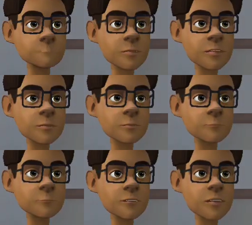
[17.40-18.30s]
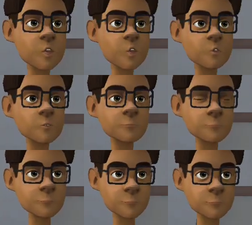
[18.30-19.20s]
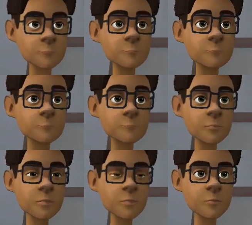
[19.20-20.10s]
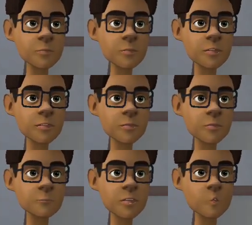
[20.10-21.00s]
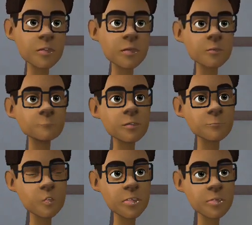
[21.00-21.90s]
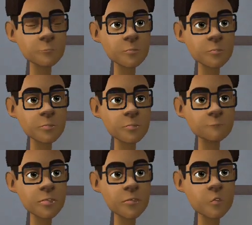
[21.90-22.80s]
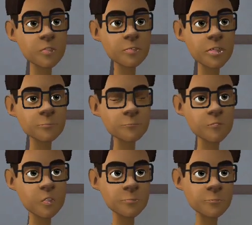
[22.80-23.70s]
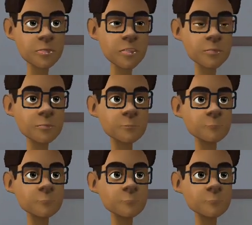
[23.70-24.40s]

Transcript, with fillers: Yes, of course. I had joined their CoinMarketCap community and I have been following them up for updates.